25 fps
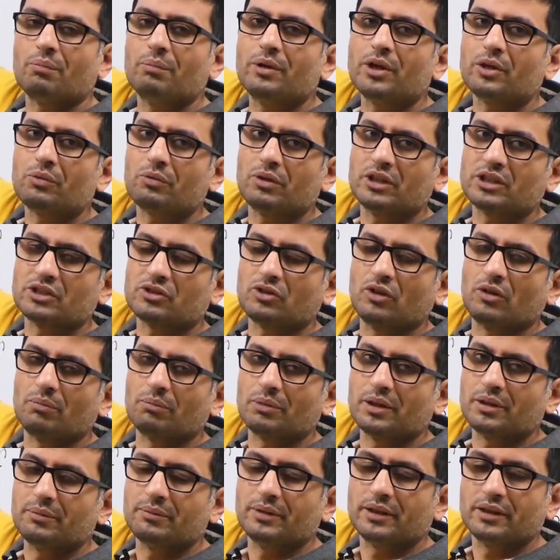bitwise
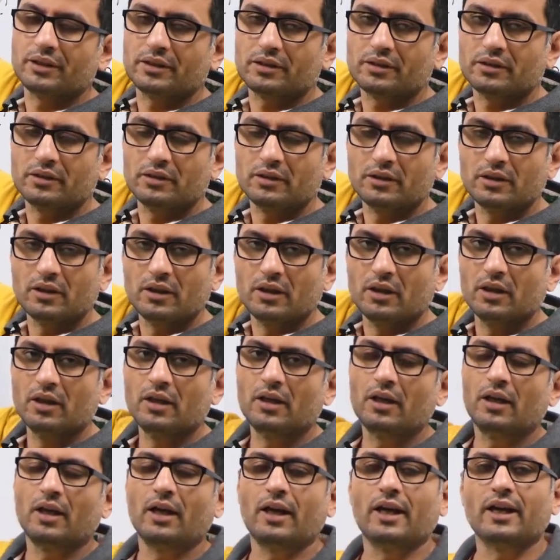complement.
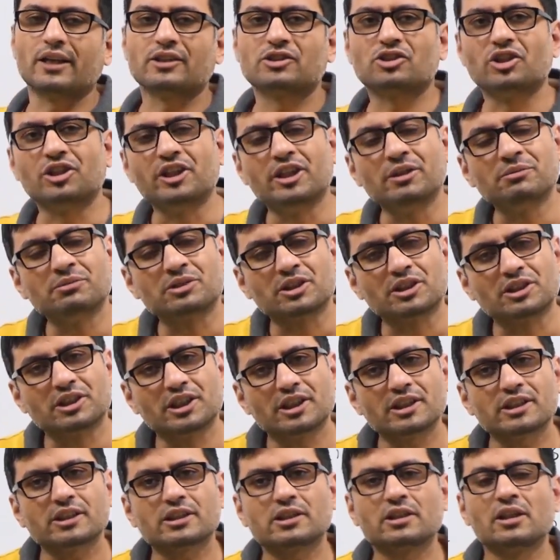As the name
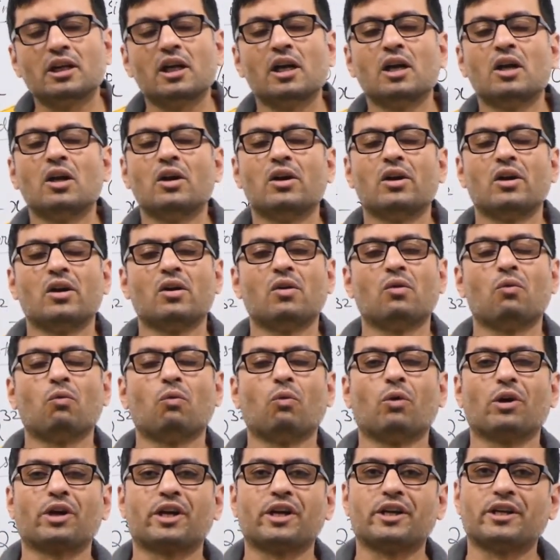suggests,
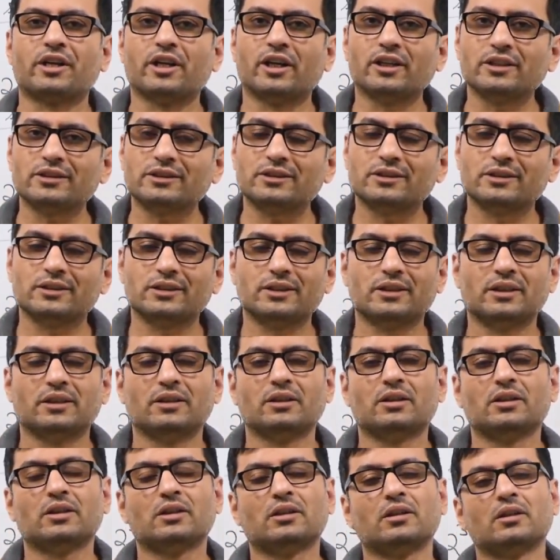what it does,
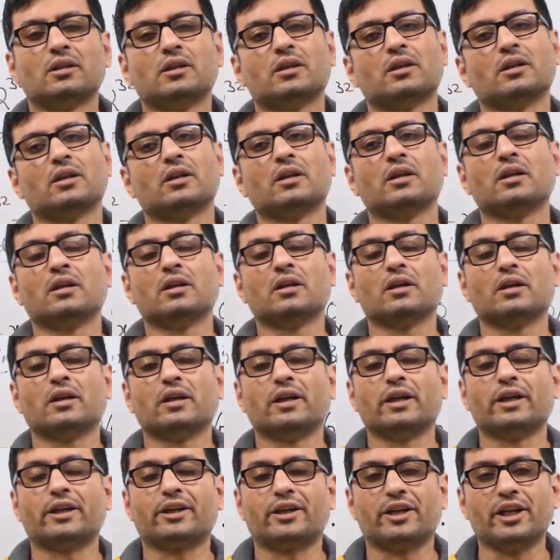
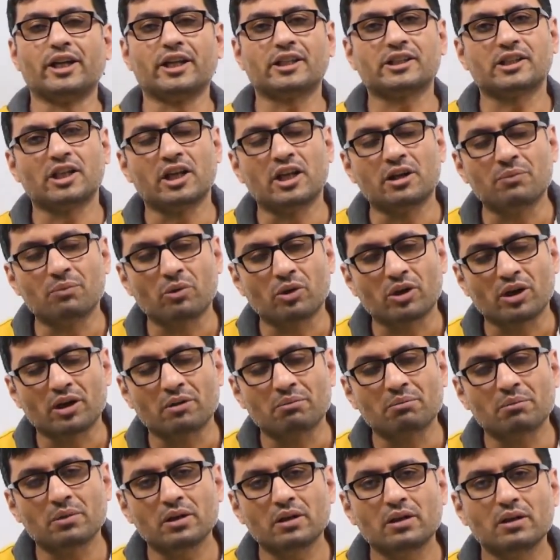it takes an input
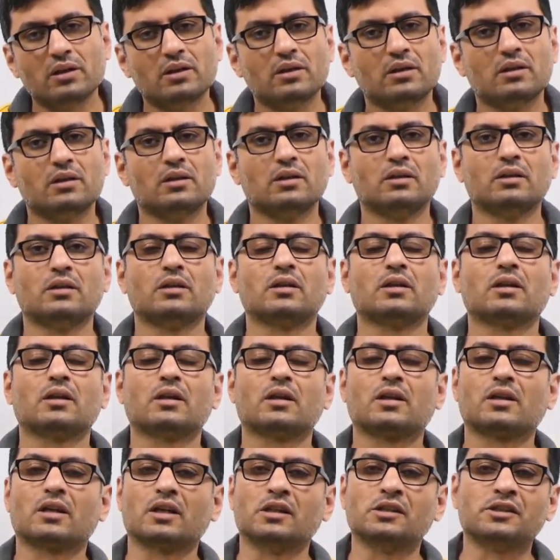number,
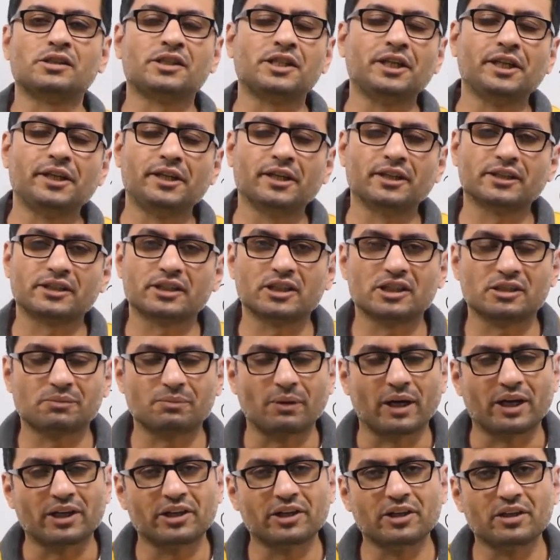considers its
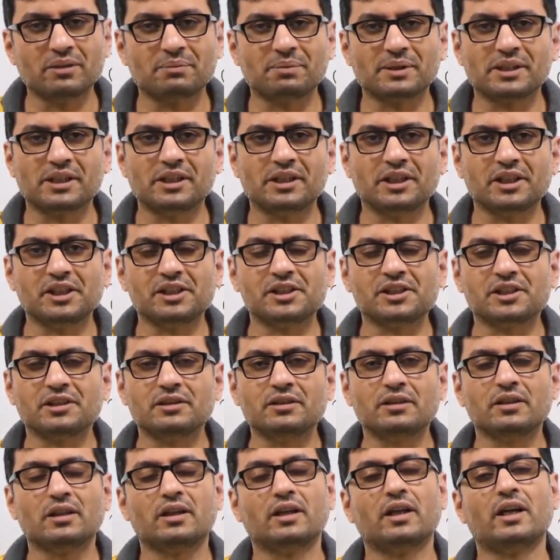binary
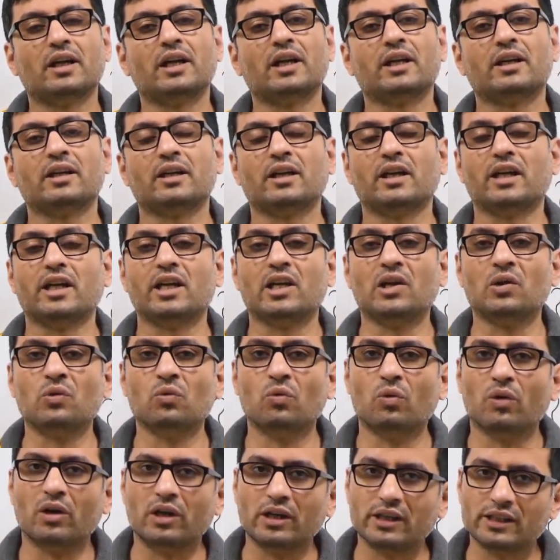representation and
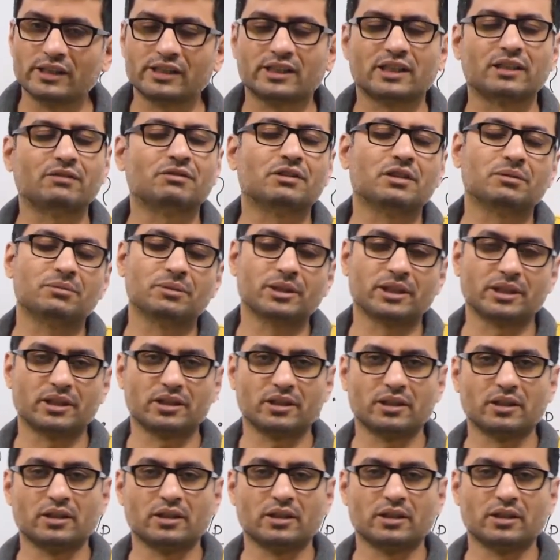inverts every bit.